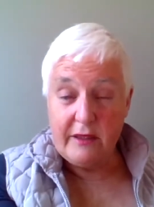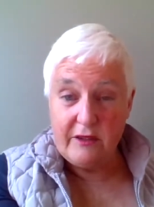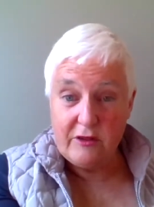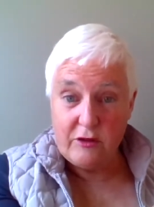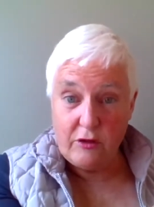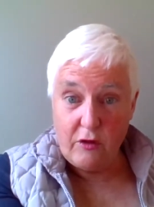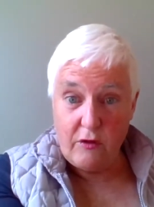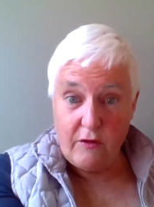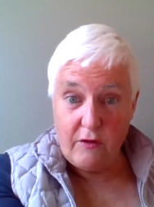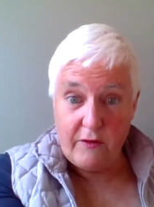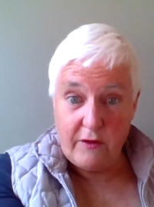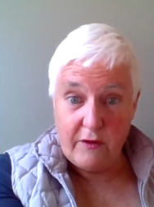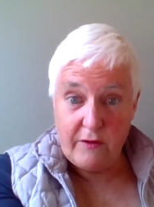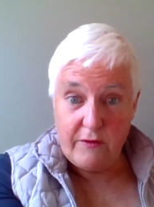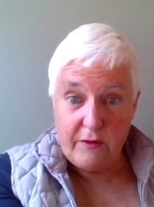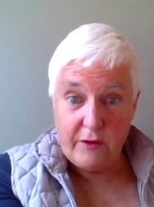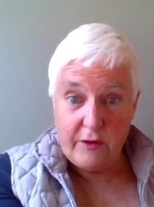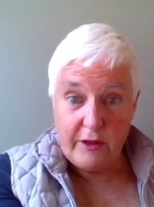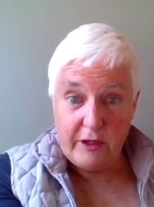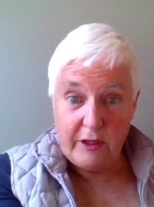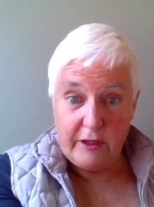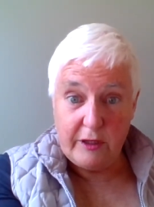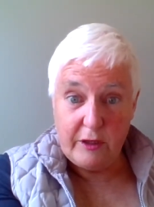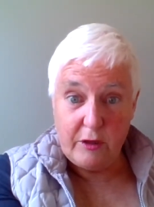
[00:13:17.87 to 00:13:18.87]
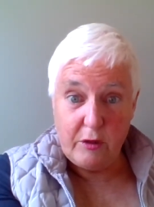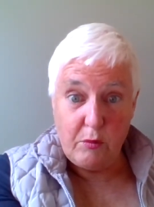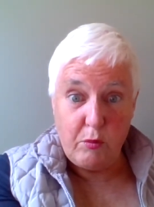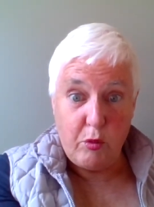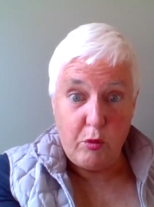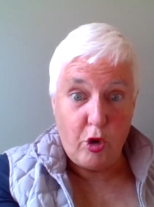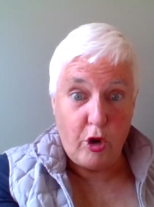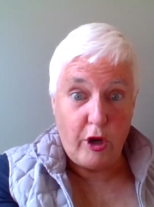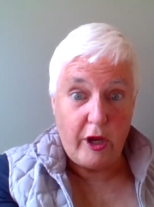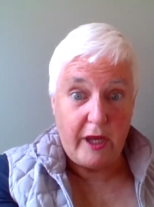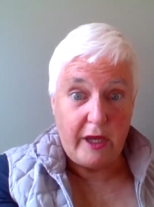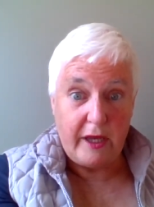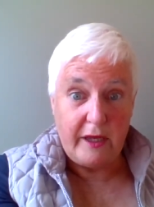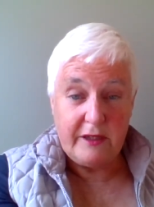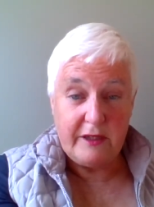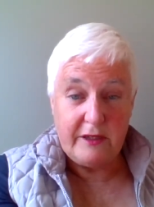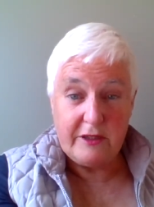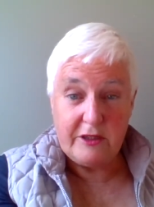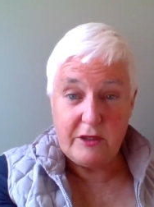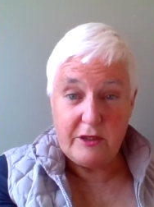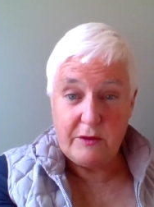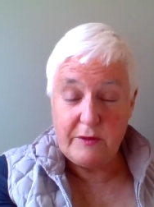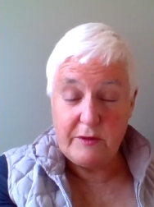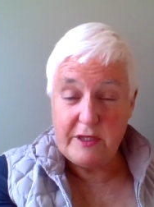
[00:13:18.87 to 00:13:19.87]
is over for the little boy.
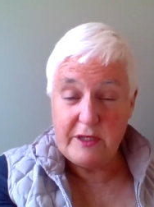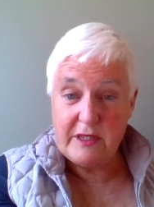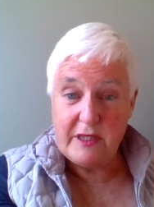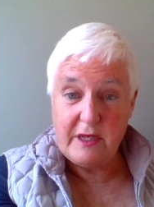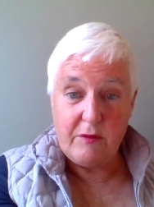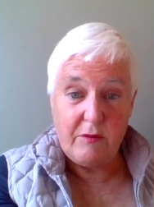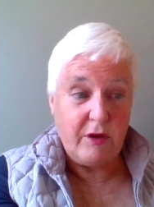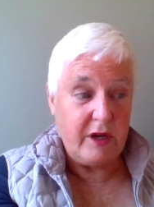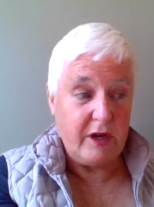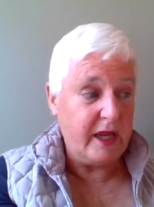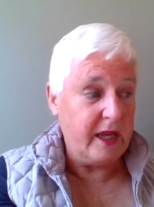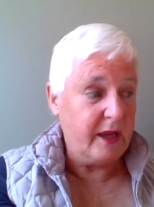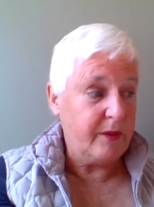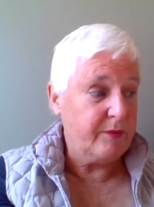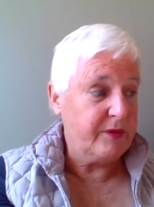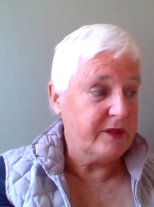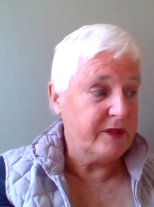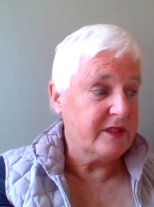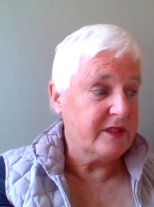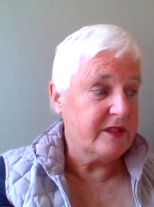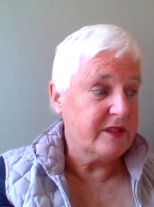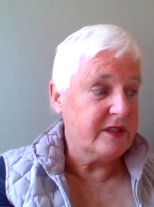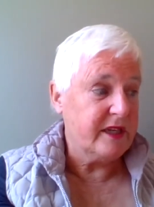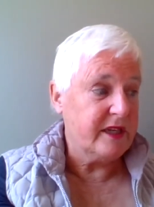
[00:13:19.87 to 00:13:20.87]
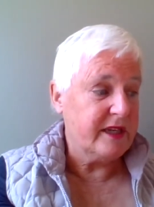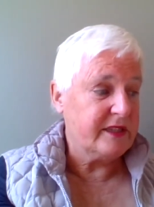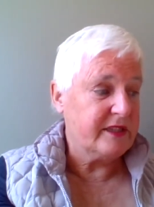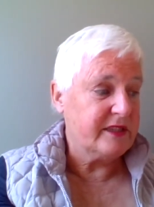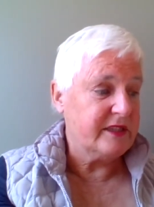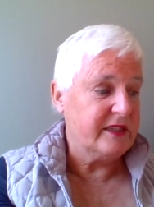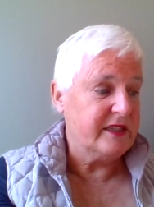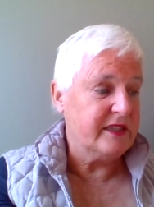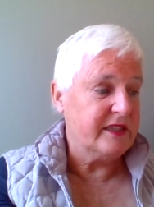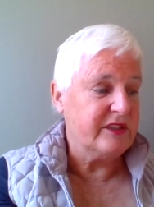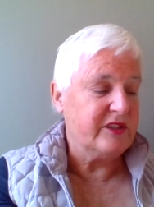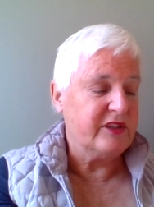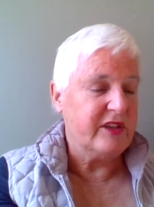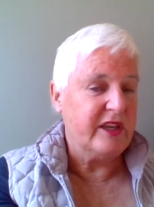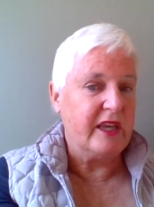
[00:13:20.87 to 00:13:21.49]
Shall we see what happens next? He's